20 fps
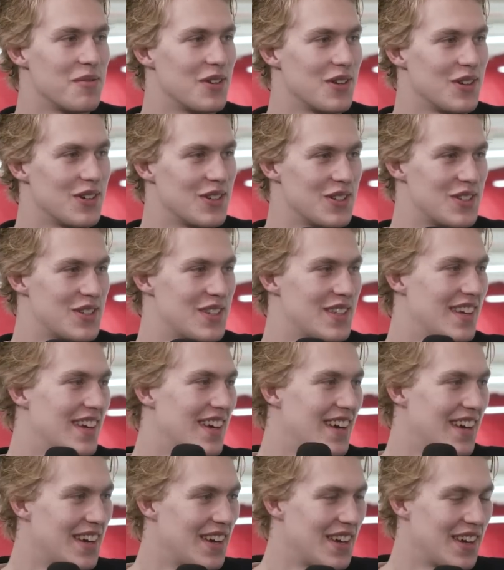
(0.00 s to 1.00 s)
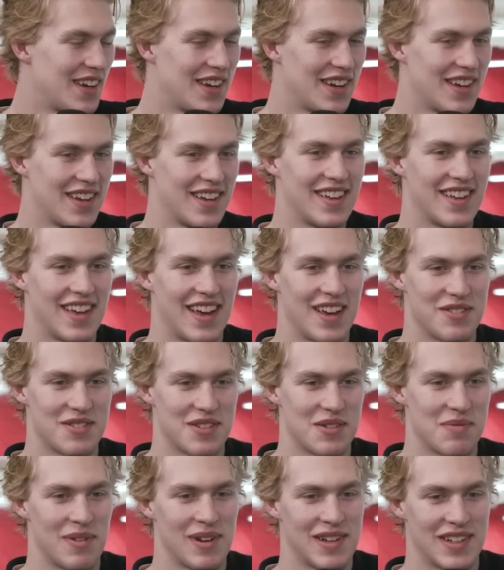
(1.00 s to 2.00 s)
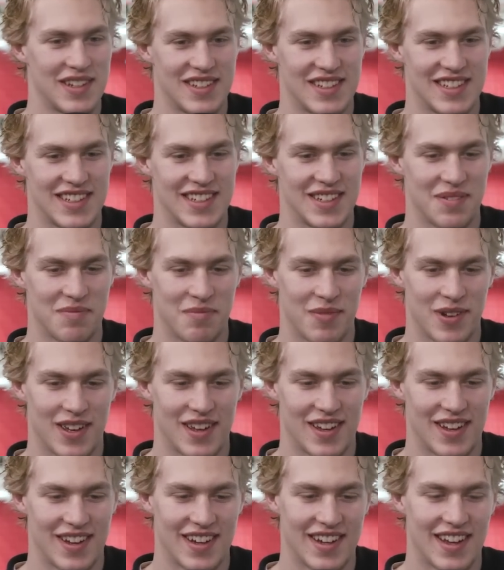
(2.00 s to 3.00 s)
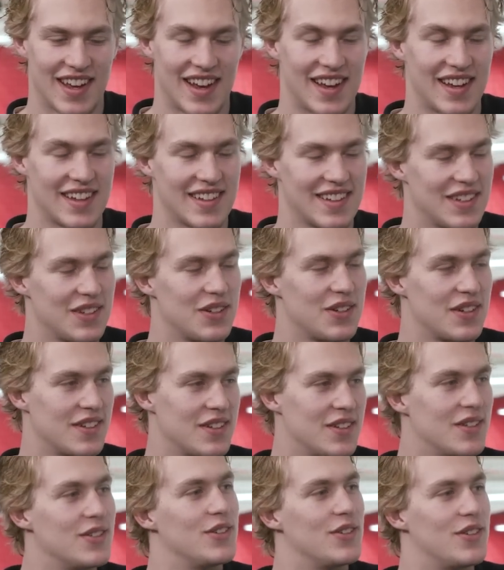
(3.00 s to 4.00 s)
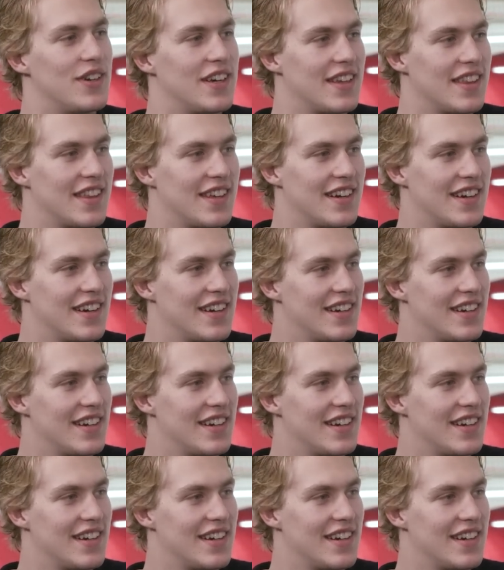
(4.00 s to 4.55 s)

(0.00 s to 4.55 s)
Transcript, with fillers: to just have some energy. But yeah, you're right there.